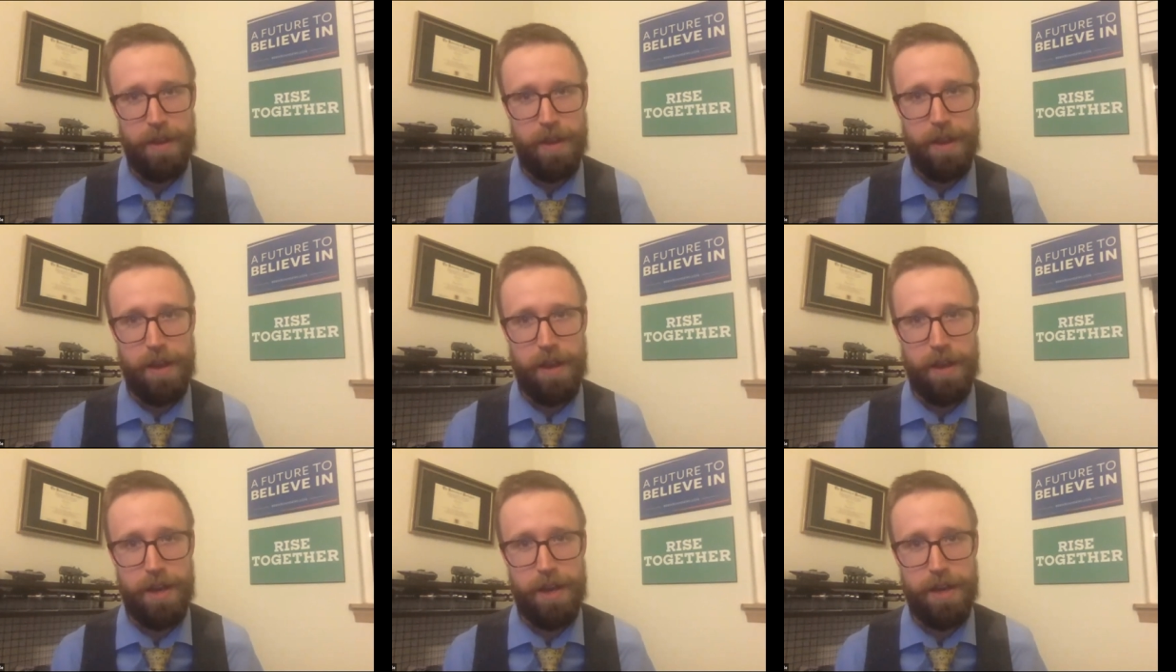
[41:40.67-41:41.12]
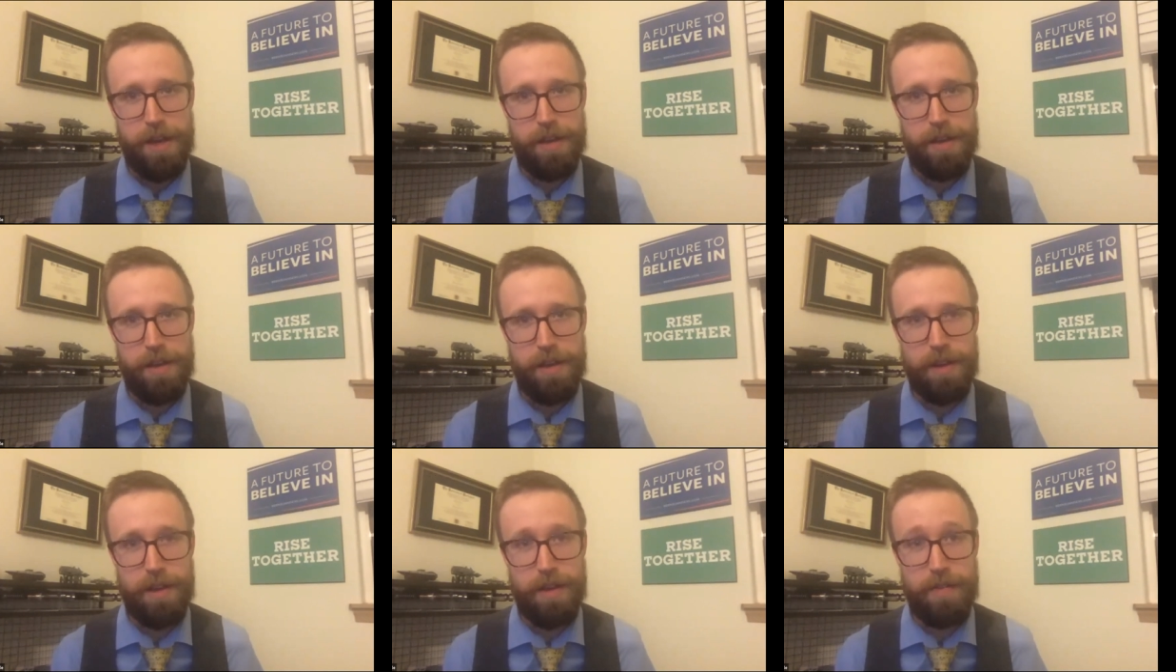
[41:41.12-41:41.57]

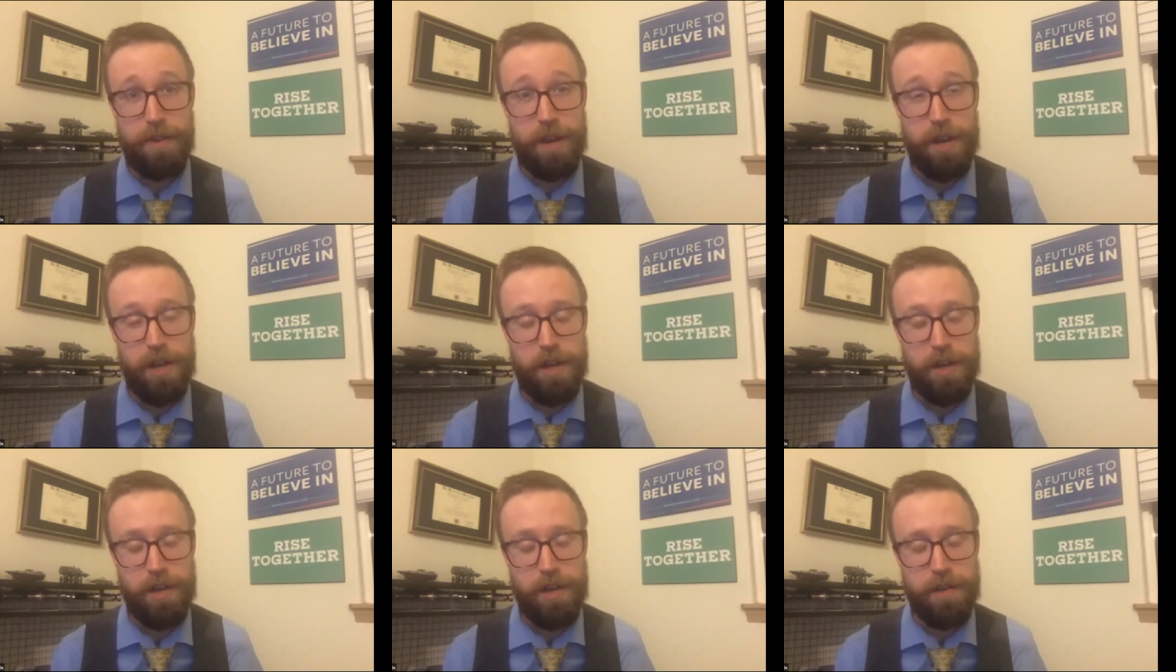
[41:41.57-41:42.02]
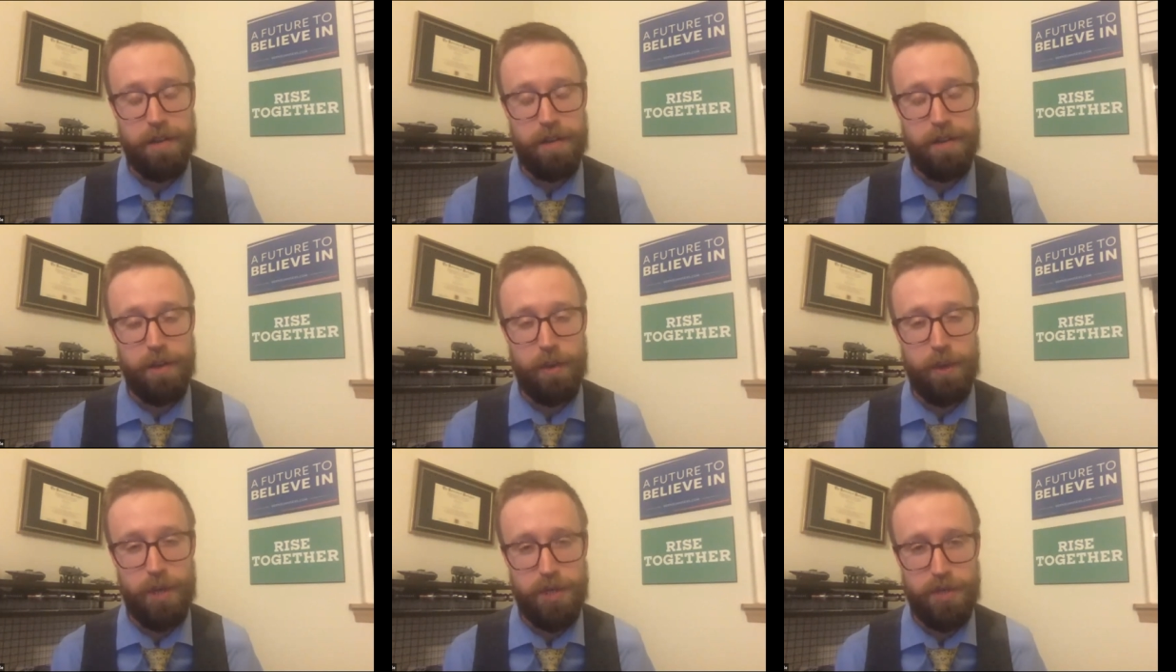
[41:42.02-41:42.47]
I've got a
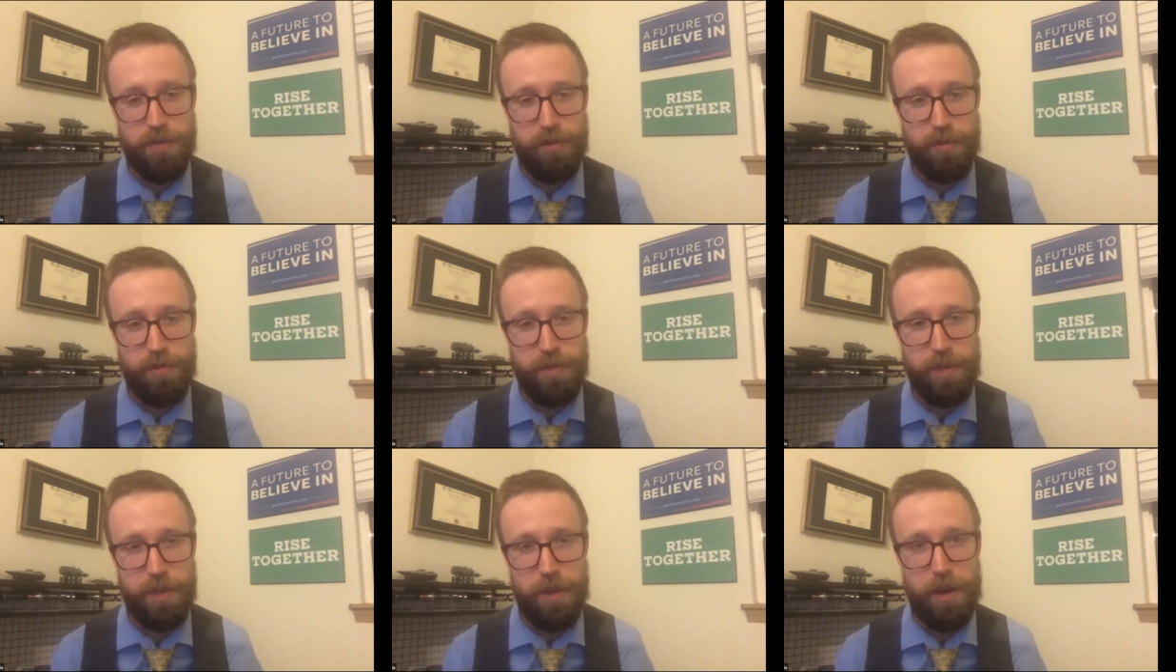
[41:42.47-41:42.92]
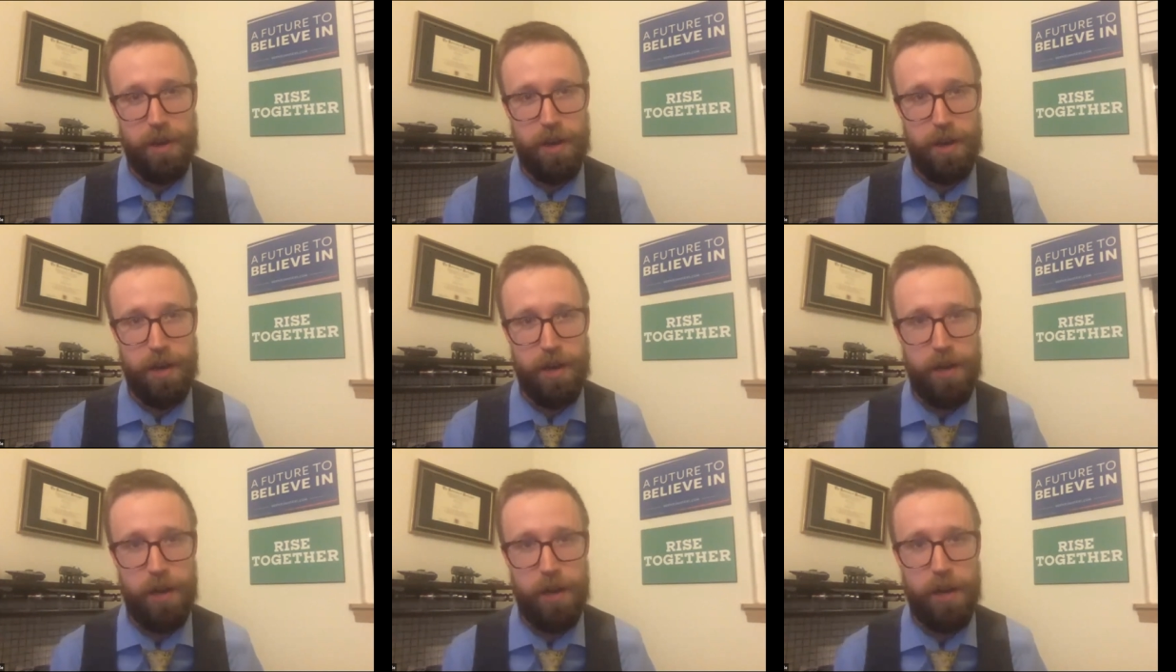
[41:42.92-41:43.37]
question from the
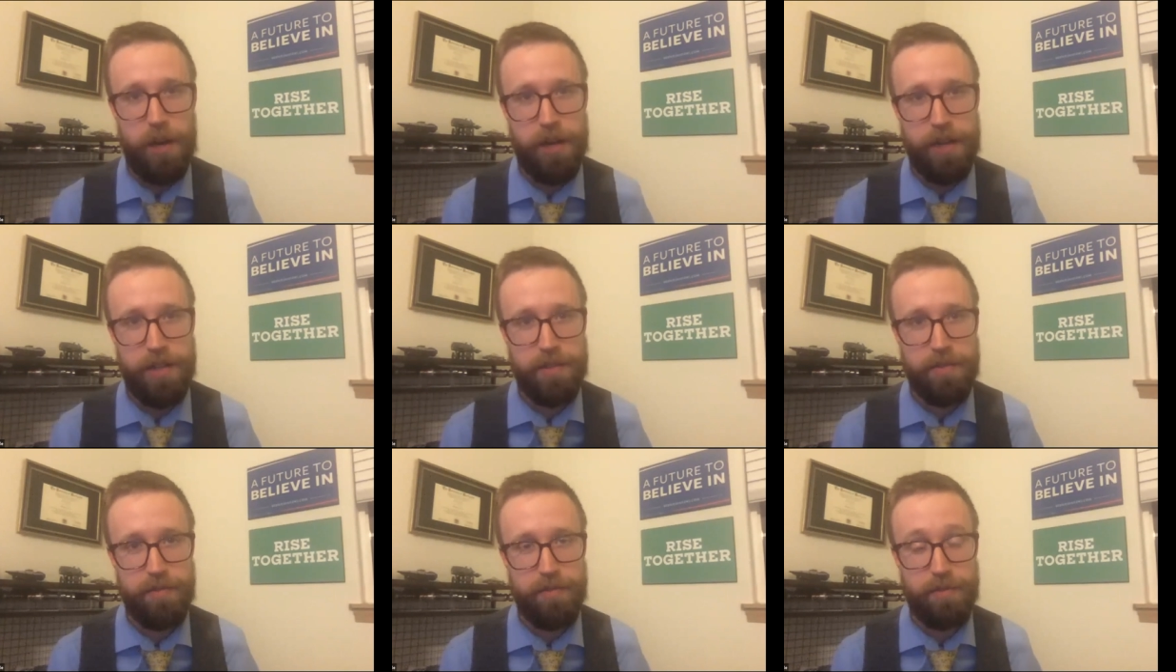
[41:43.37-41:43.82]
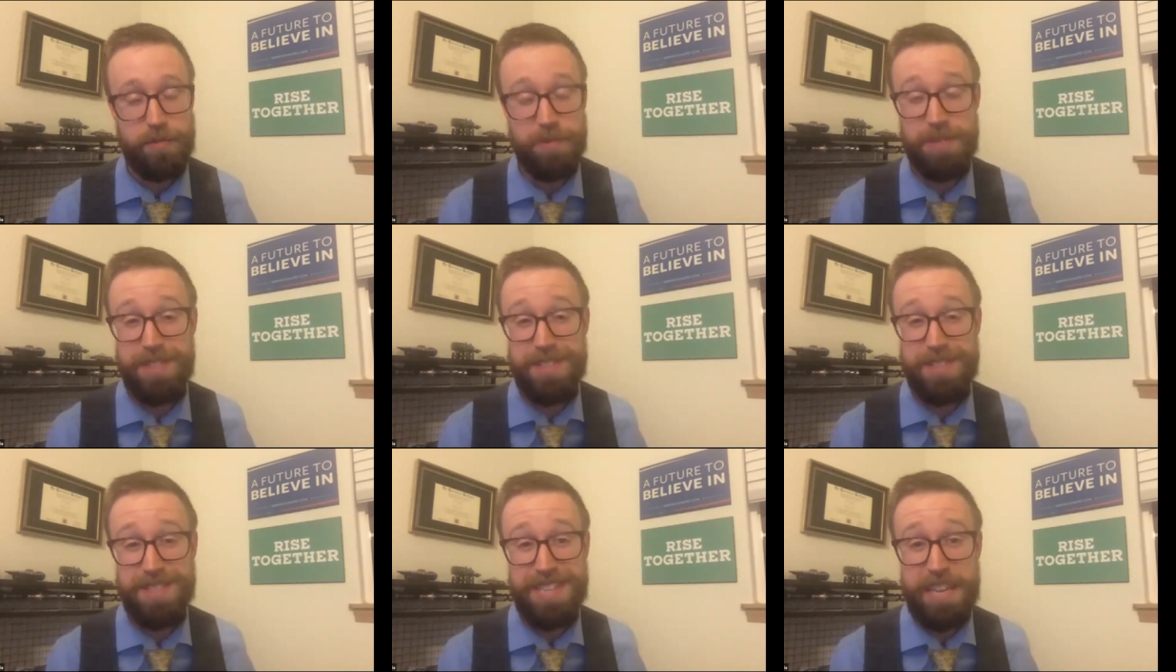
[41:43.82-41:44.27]
audience from
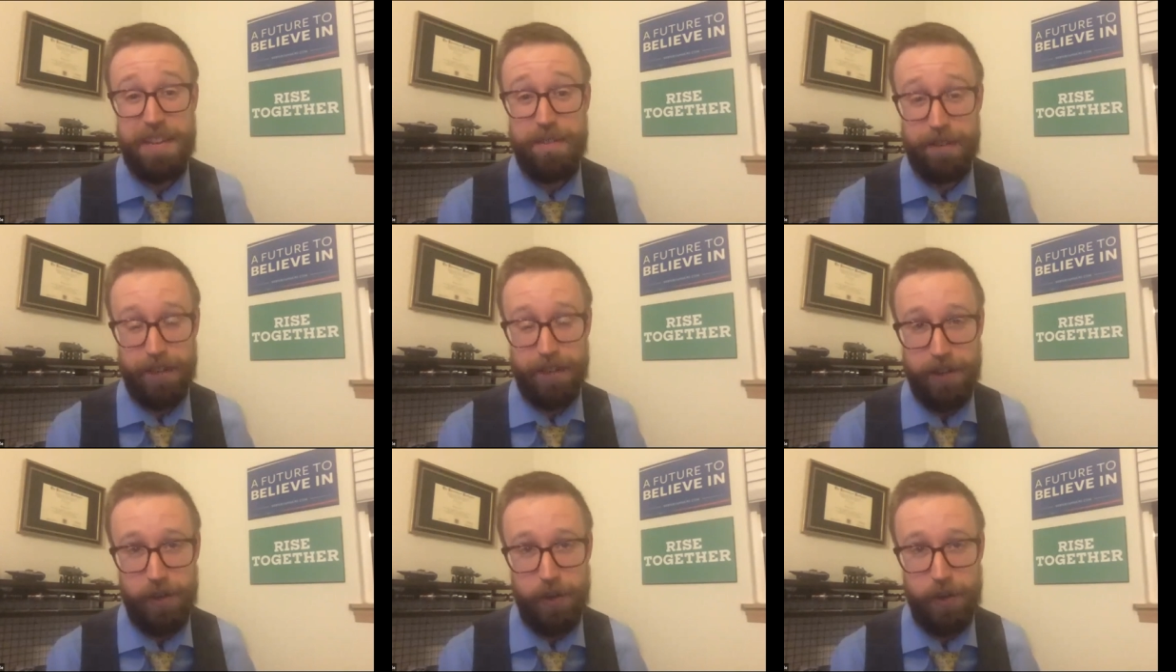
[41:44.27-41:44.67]
Stephen,